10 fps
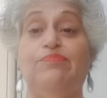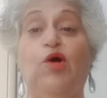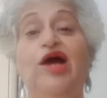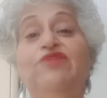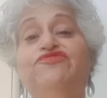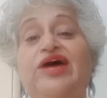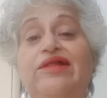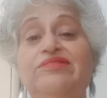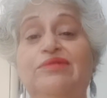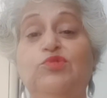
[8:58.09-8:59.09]

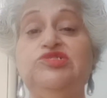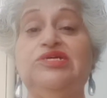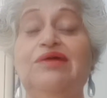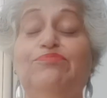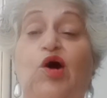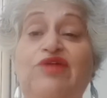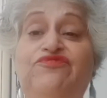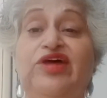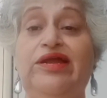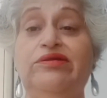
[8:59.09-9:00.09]
boyfriend, the Muslim
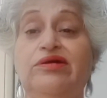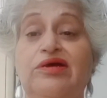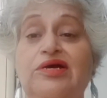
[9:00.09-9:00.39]
boyfriend,